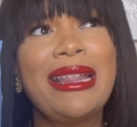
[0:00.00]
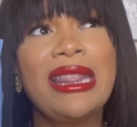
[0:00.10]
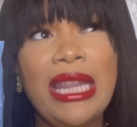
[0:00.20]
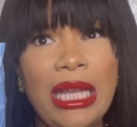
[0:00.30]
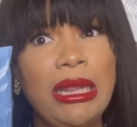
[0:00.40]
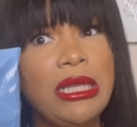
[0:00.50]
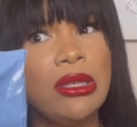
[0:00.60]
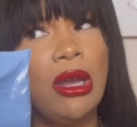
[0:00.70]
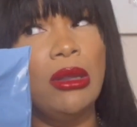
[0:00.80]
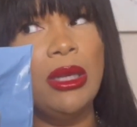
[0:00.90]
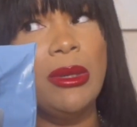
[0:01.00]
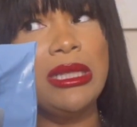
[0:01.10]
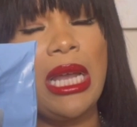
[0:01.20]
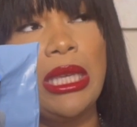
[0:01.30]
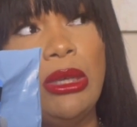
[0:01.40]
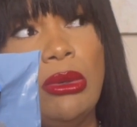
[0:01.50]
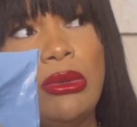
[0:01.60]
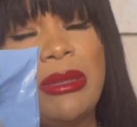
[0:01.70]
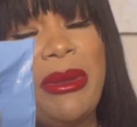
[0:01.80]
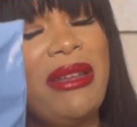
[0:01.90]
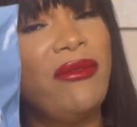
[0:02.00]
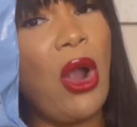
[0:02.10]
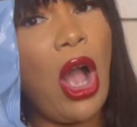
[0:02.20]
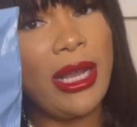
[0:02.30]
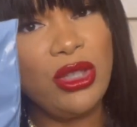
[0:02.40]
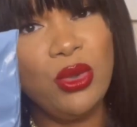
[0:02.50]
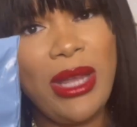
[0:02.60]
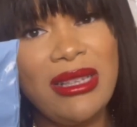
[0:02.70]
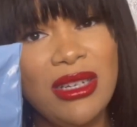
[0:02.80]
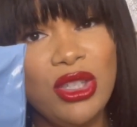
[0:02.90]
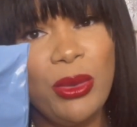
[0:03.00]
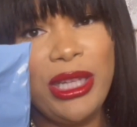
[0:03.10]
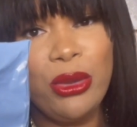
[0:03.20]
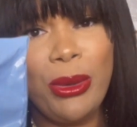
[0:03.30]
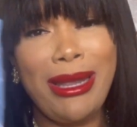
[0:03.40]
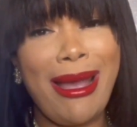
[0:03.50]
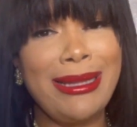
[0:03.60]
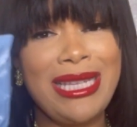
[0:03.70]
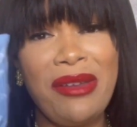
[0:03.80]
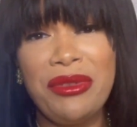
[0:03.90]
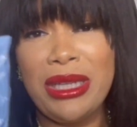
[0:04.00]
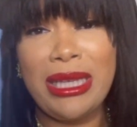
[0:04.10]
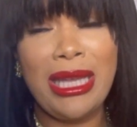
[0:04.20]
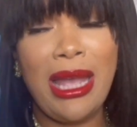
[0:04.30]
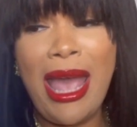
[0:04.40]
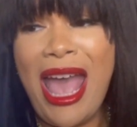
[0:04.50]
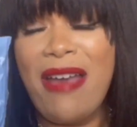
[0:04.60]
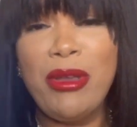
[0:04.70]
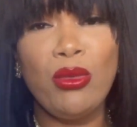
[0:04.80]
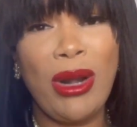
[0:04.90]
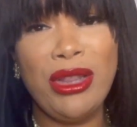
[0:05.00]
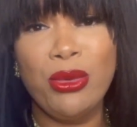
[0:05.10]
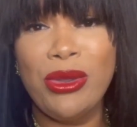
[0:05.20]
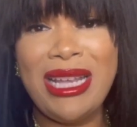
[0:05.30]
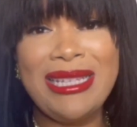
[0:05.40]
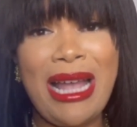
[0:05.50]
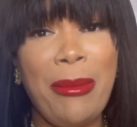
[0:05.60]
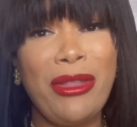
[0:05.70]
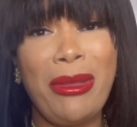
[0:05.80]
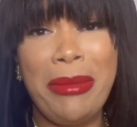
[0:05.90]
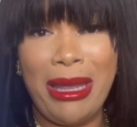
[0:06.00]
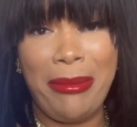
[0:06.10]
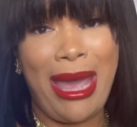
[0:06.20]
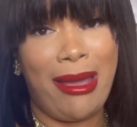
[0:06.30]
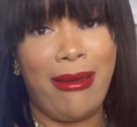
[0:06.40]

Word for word: think these are the only ones I use. But for August 2023, I definitely have been running through these. I bought the big pack,